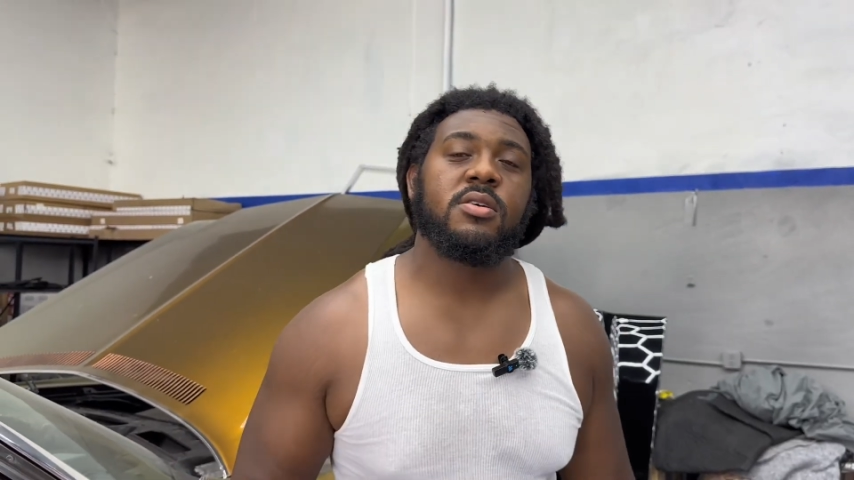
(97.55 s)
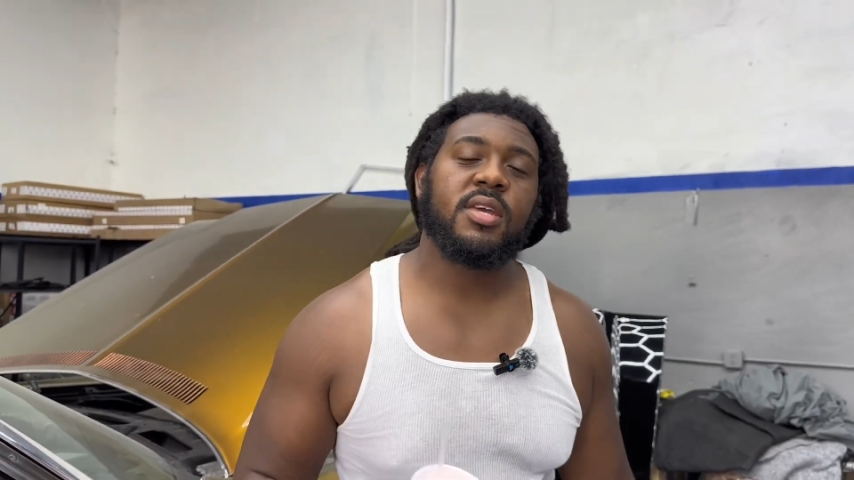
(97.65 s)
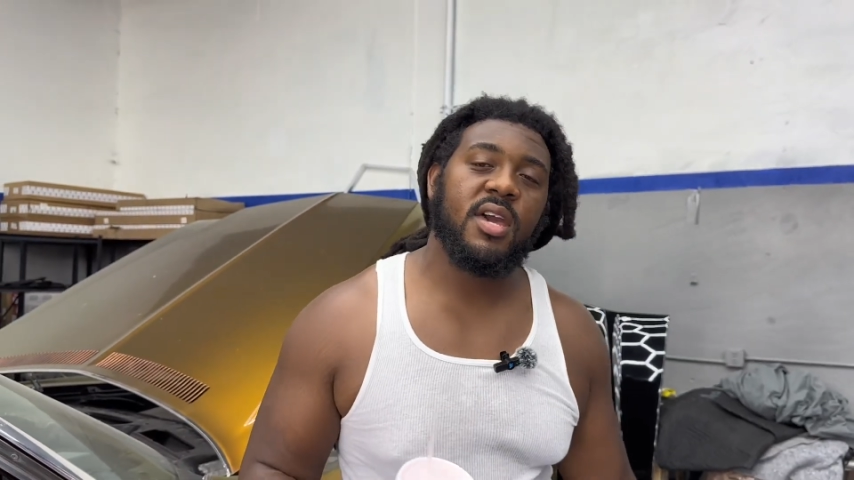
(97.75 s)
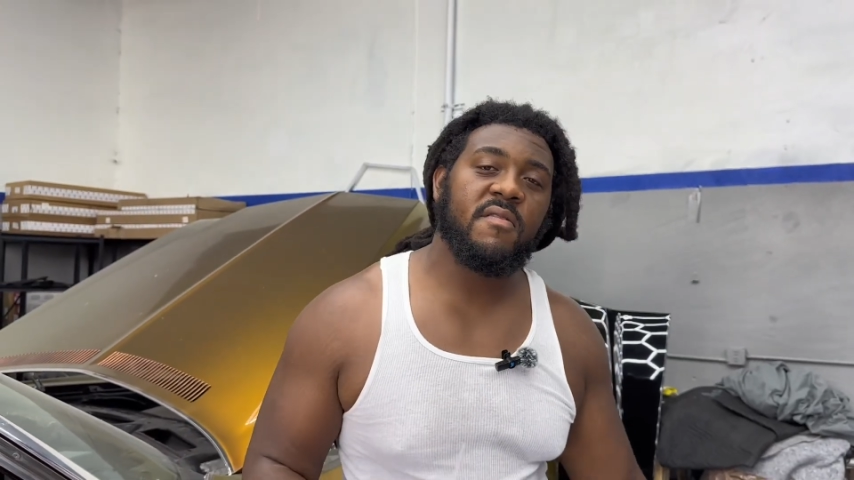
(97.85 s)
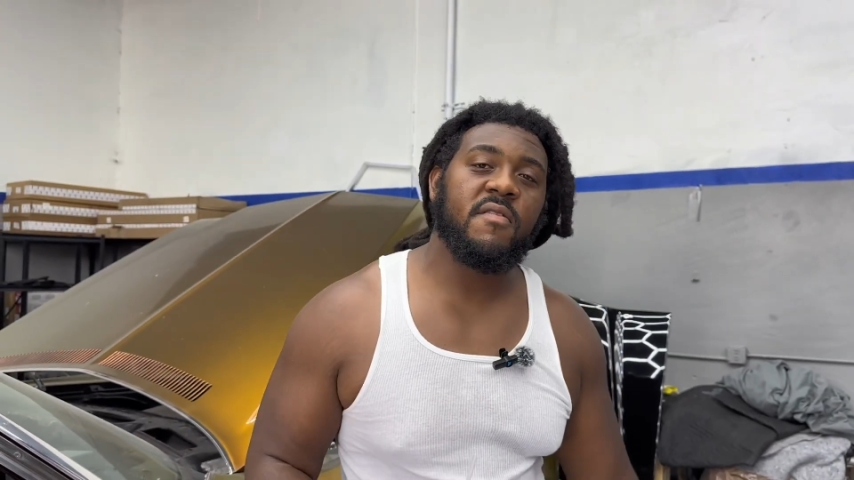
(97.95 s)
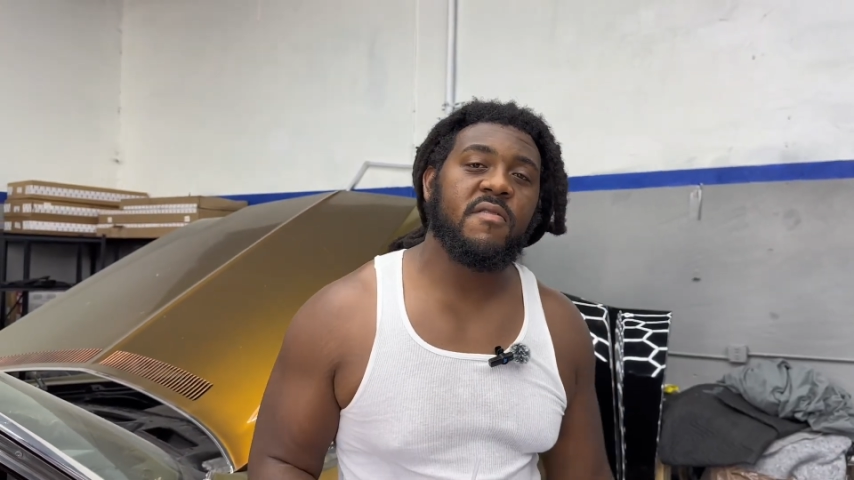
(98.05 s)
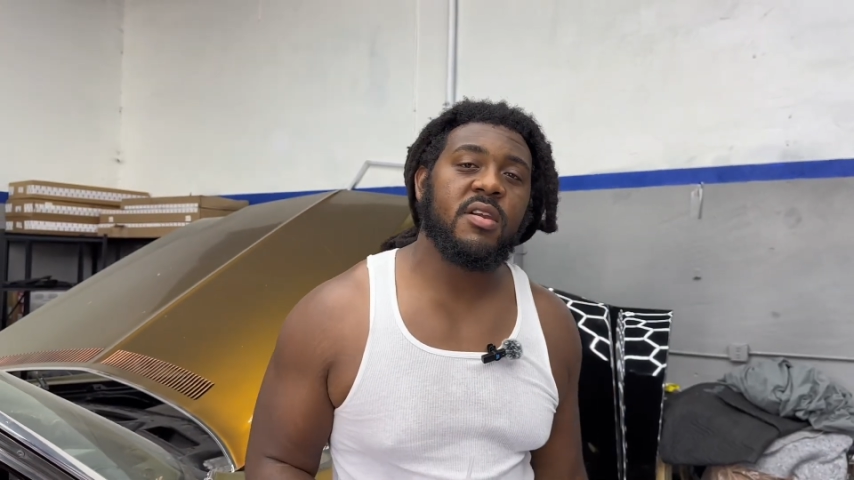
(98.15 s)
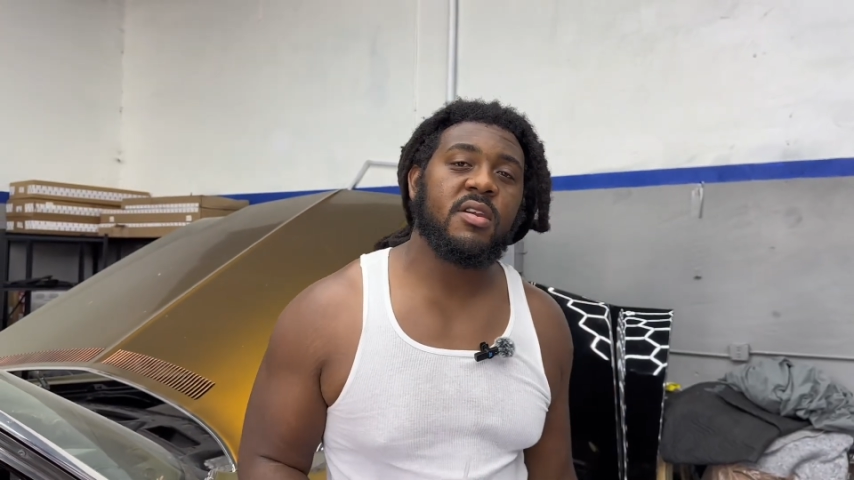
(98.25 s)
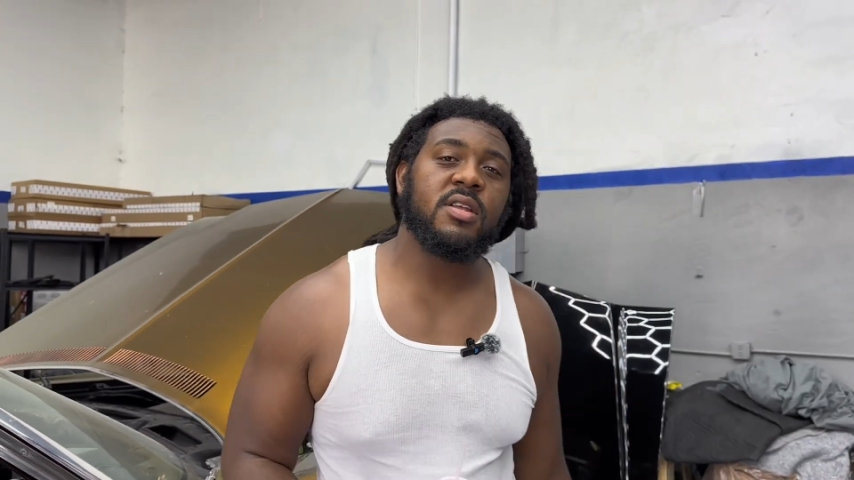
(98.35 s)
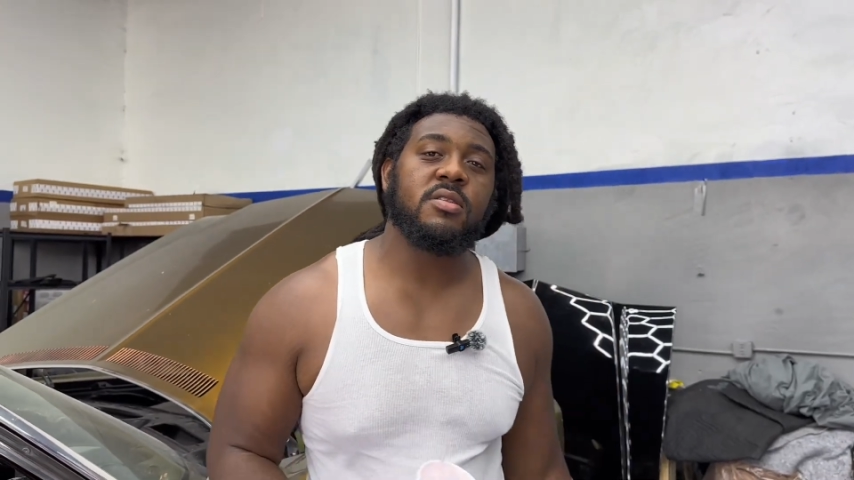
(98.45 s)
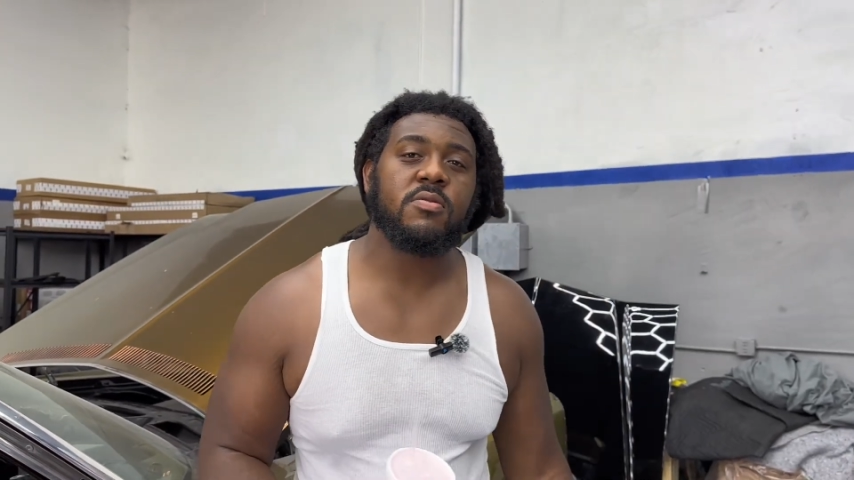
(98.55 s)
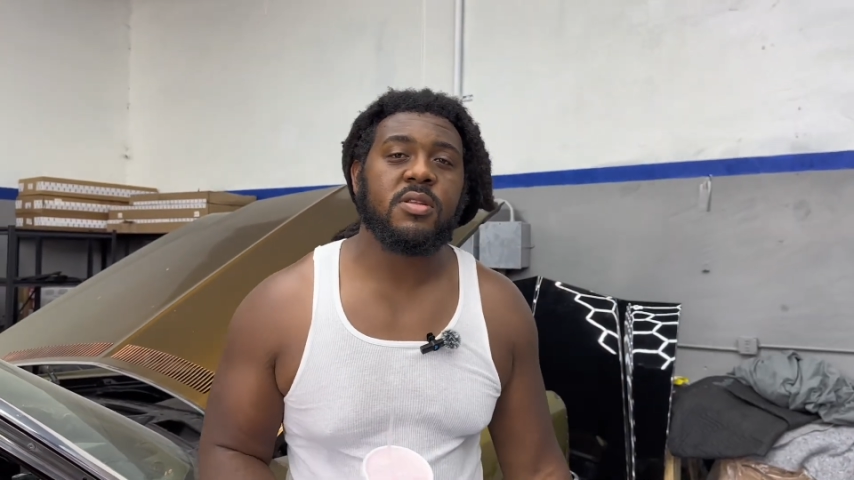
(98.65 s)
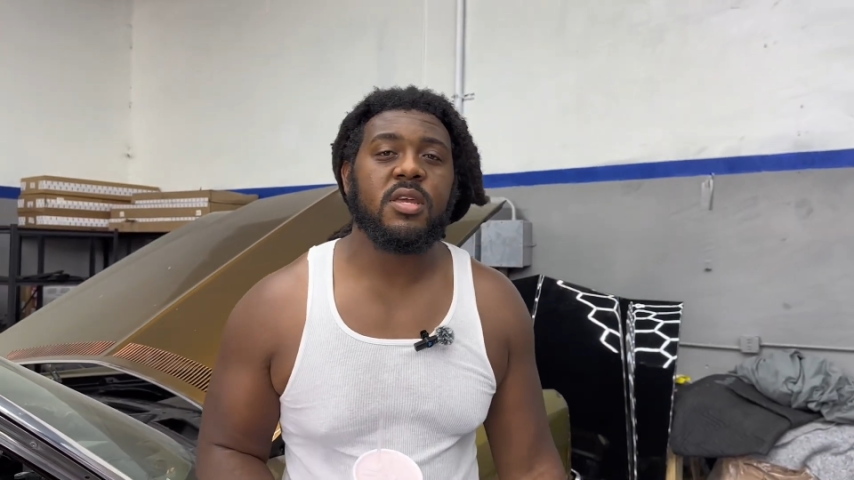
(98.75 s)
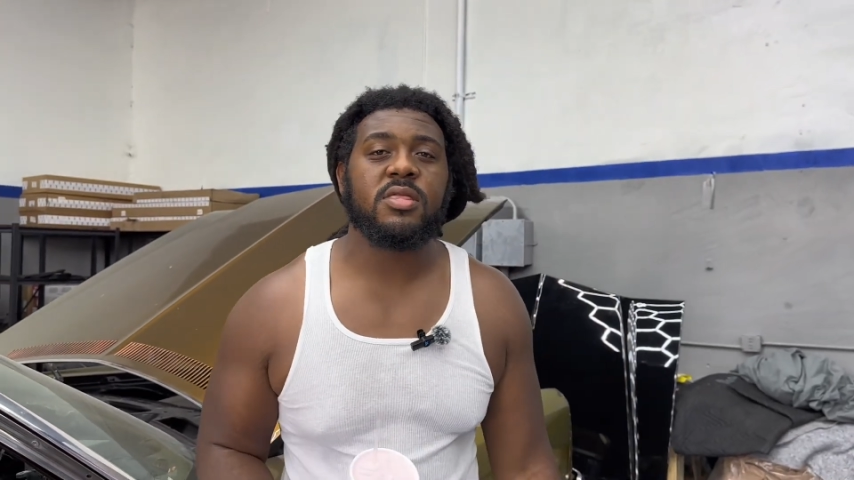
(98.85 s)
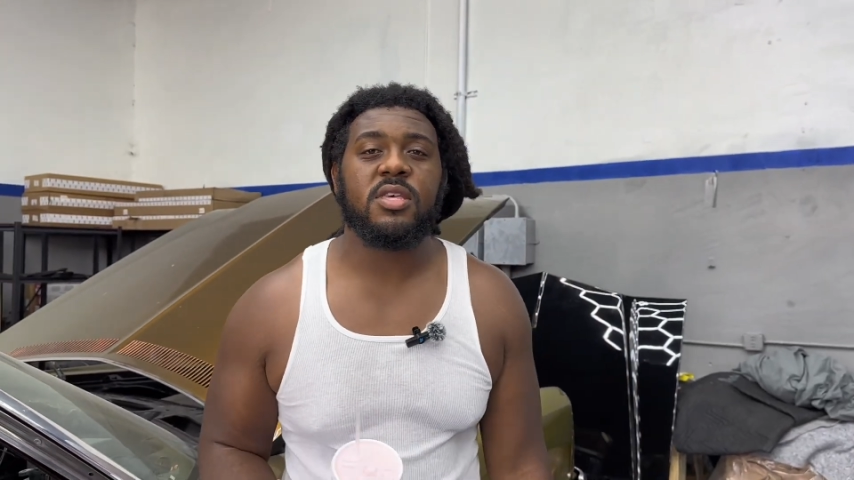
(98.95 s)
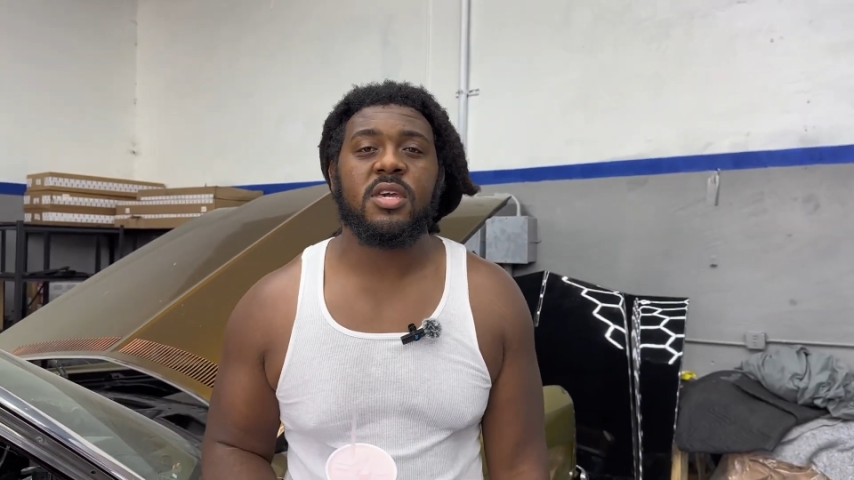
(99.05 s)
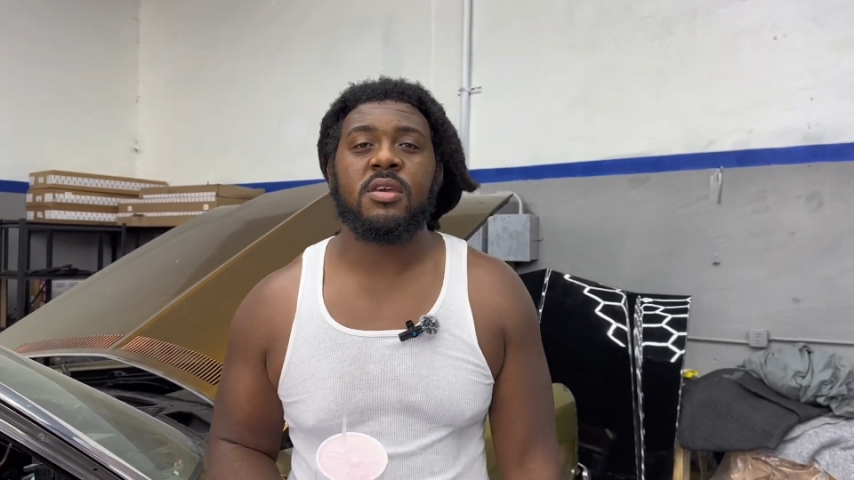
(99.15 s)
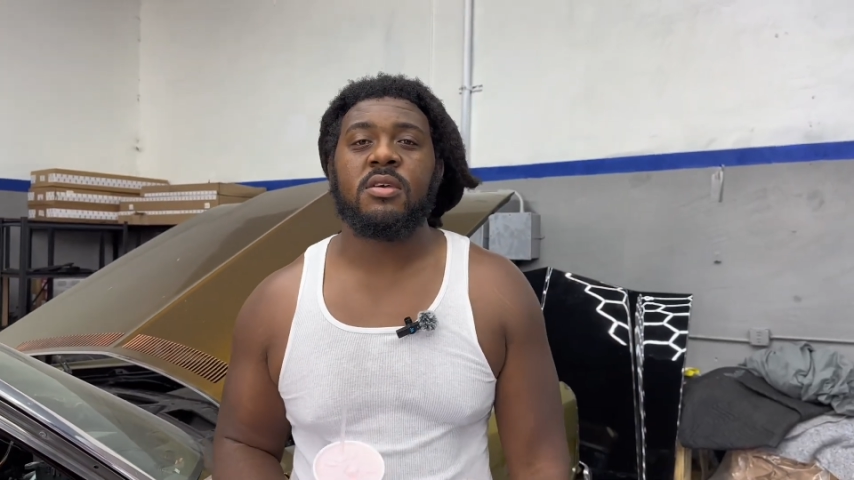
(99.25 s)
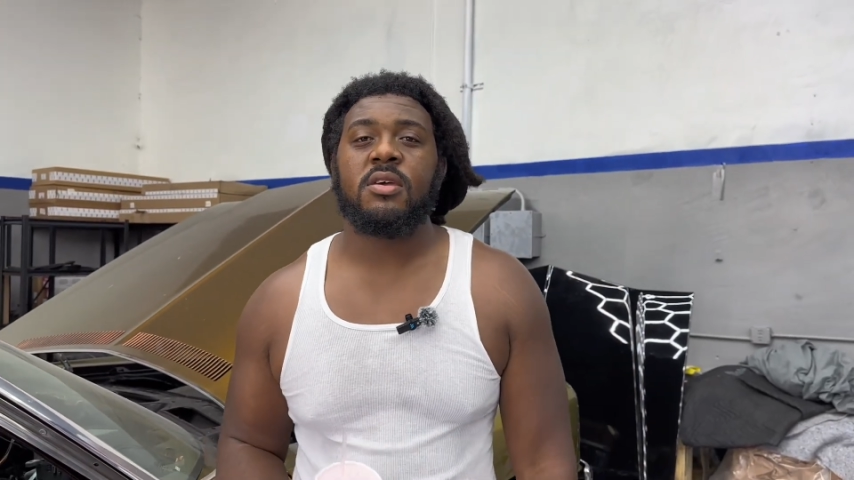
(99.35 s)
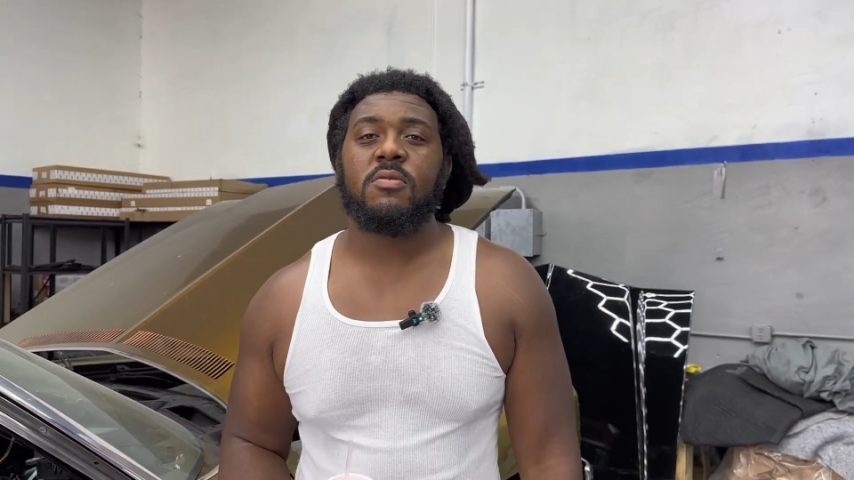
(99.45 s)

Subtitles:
Kev over here, they doing their thing.